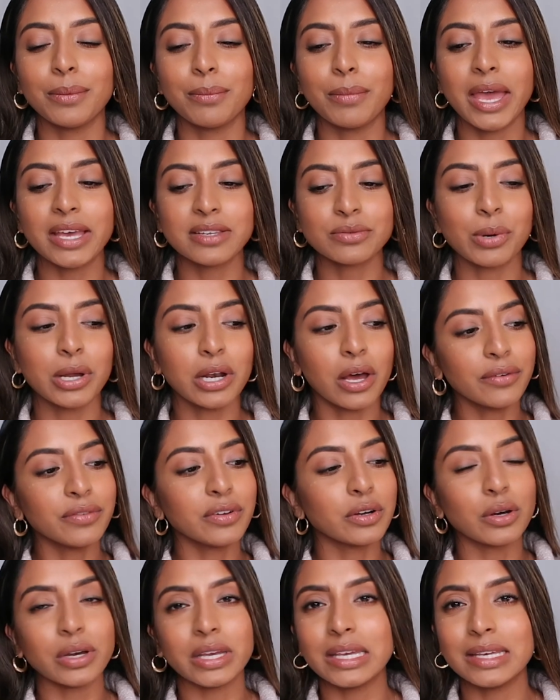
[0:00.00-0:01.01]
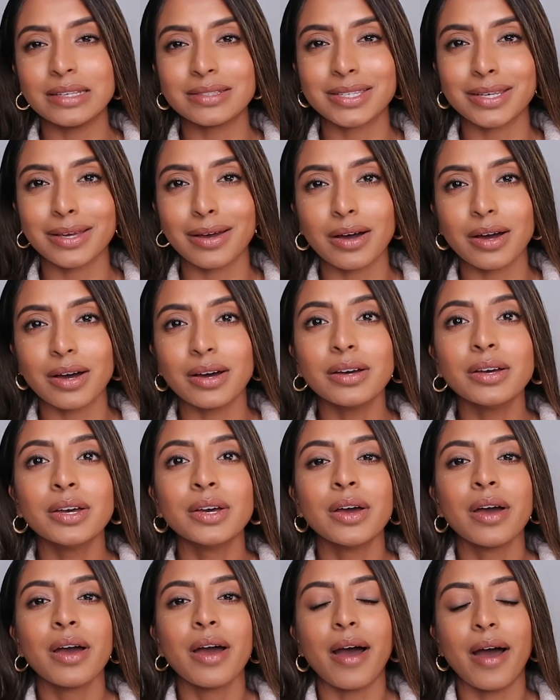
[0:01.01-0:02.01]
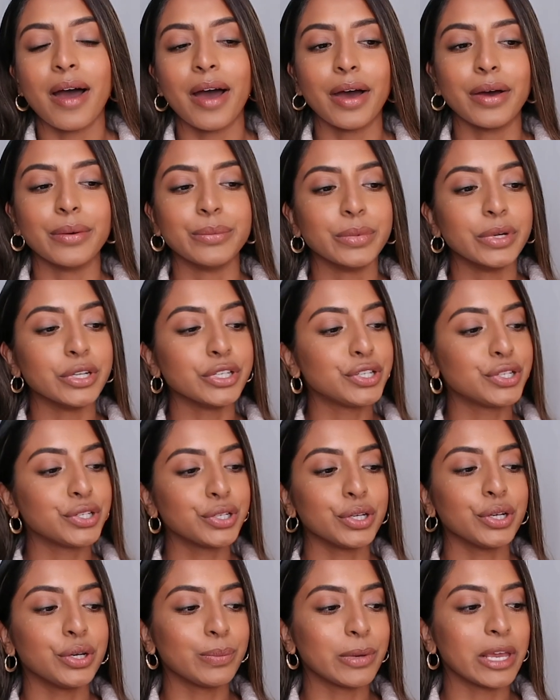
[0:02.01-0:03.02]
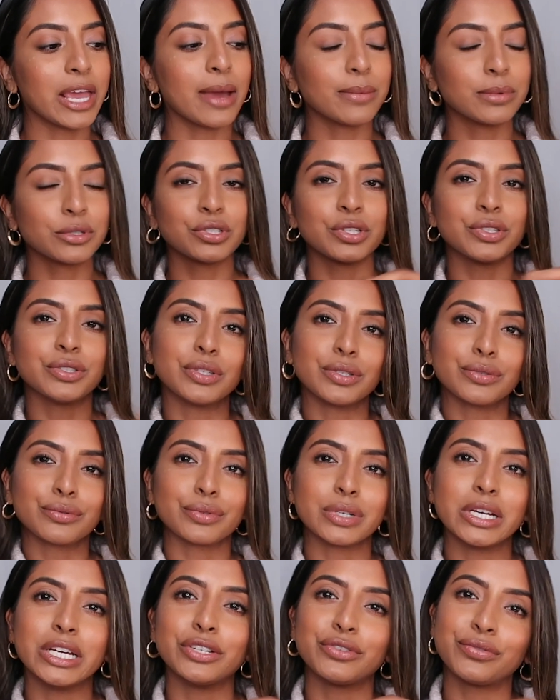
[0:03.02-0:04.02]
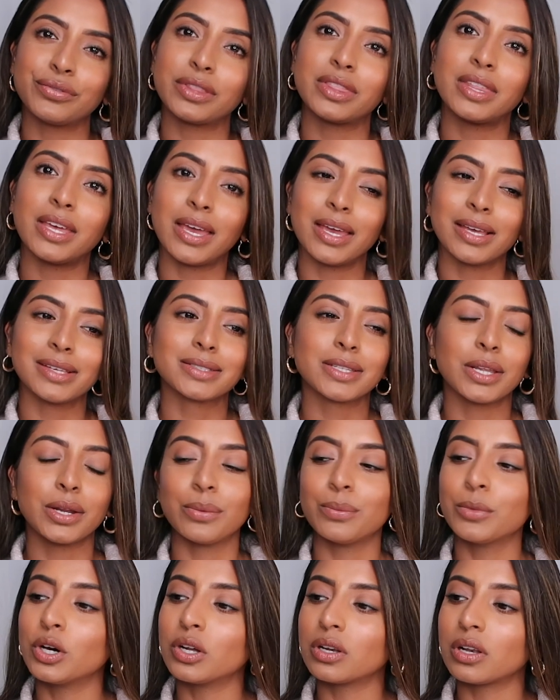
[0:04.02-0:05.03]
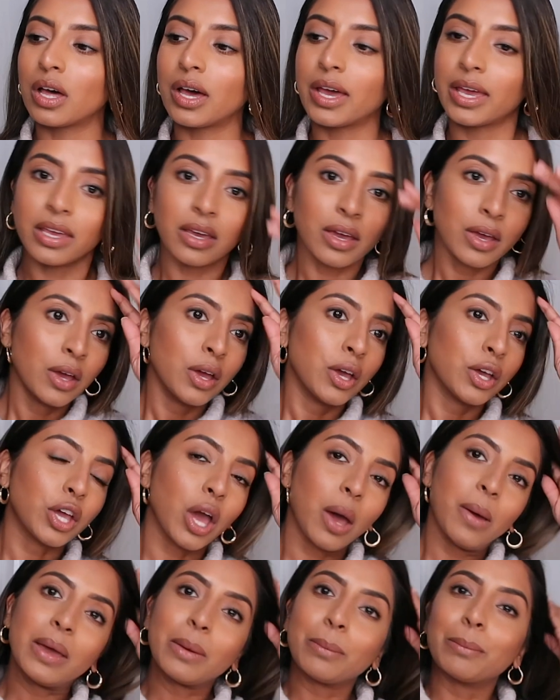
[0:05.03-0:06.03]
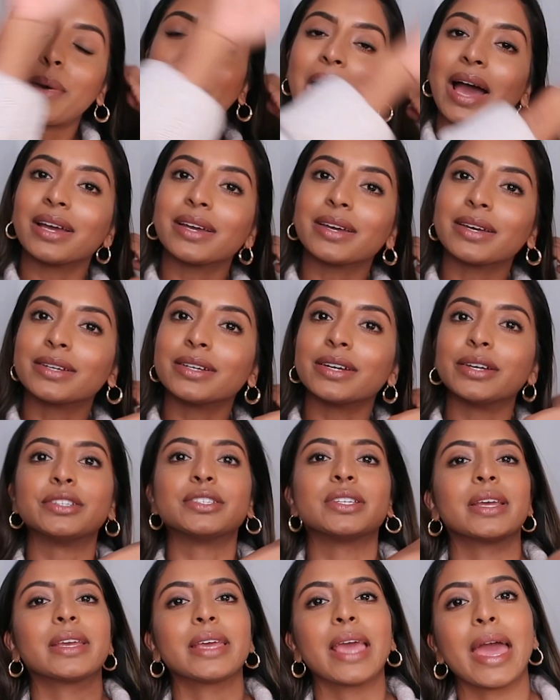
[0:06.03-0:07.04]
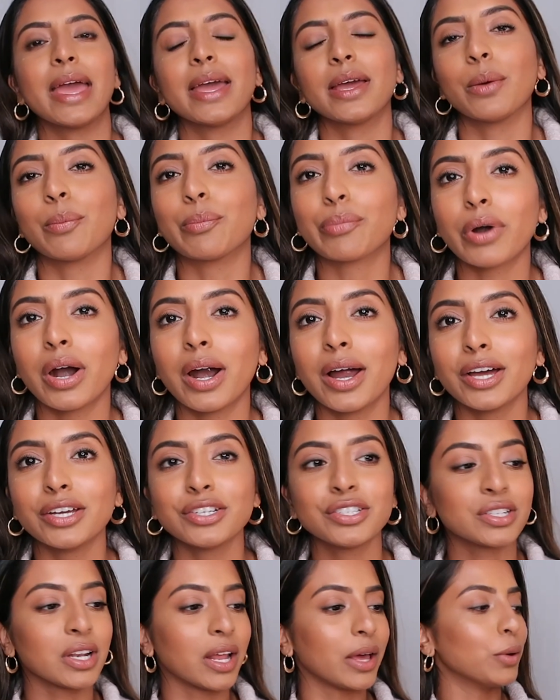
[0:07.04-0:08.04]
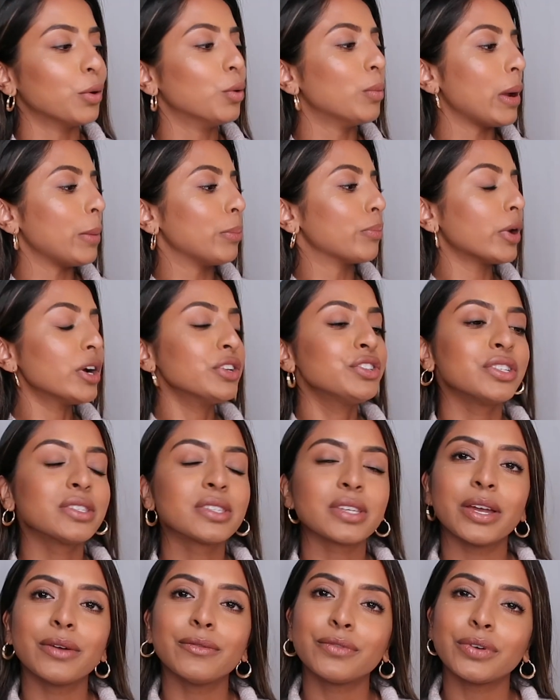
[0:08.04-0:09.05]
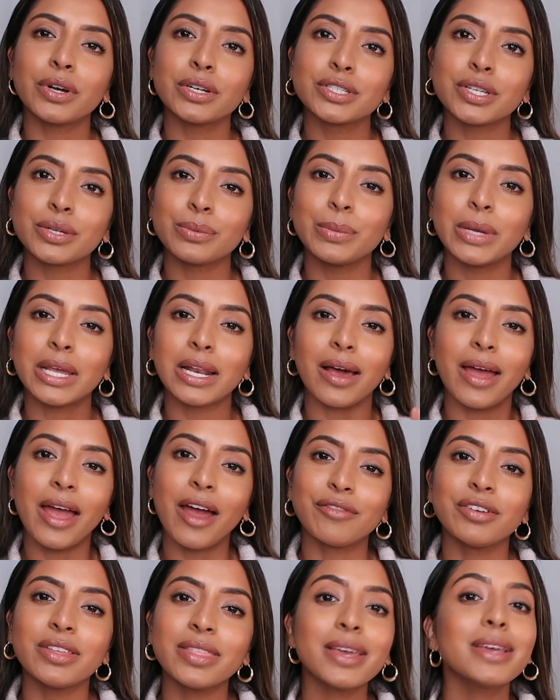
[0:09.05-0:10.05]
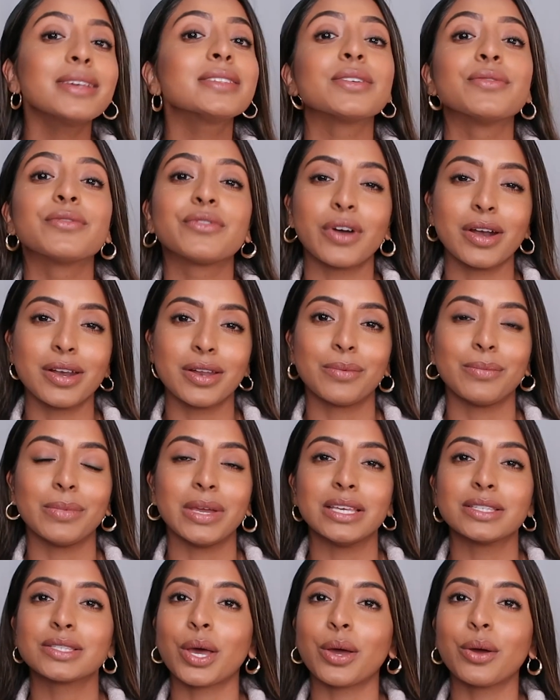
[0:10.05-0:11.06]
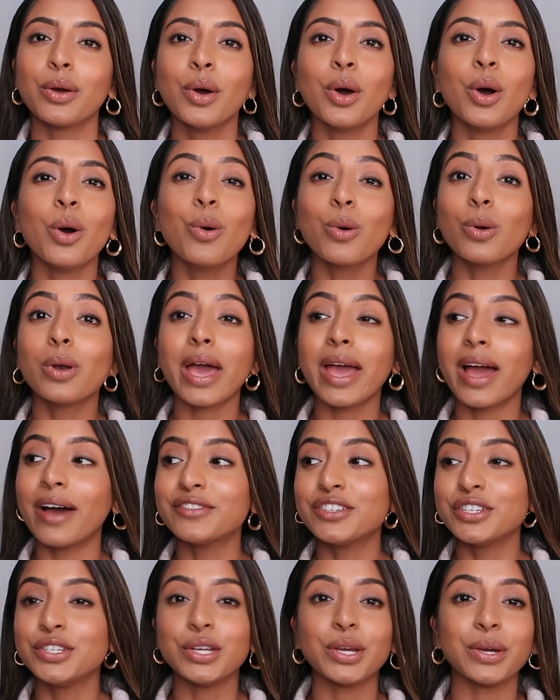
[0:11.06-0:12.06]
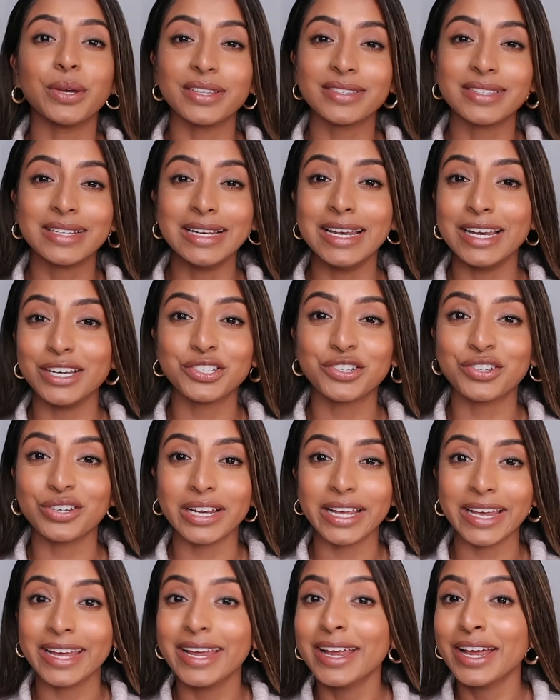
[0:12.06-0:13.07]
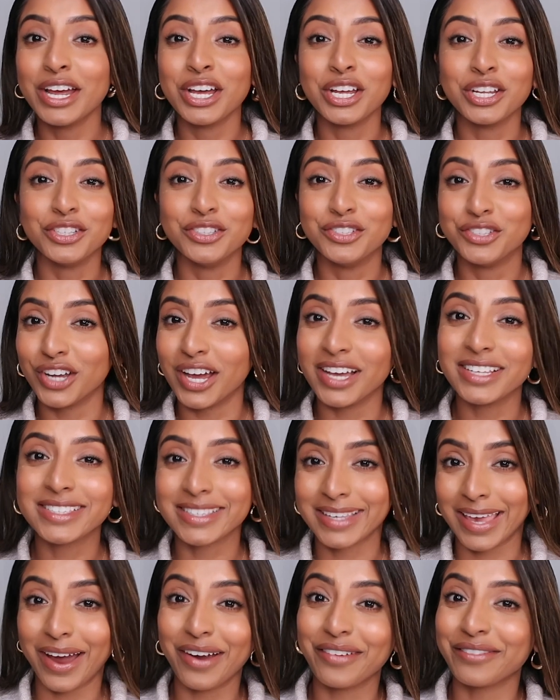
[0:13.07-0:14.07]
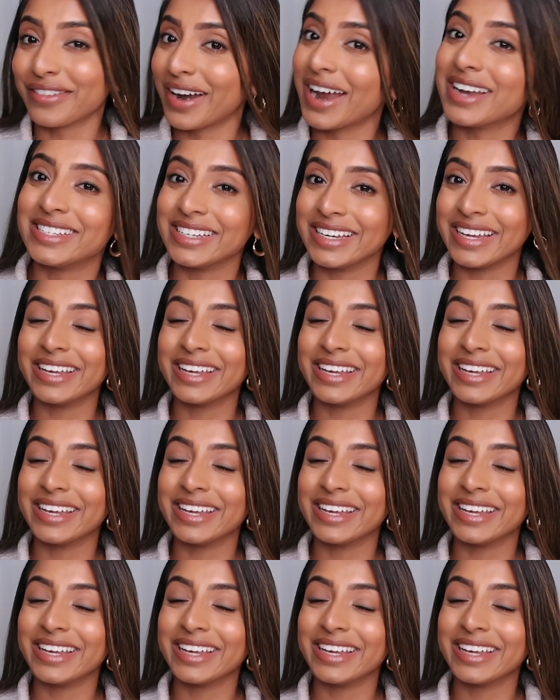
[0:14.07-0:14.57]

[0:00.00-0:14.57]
it makes my life a lot easier to be able to just reach for things, and I'm not like going back and getting a brush. Like all my brushes are in front of me, like everything is in front of me, so all I have to do is literally just get ready,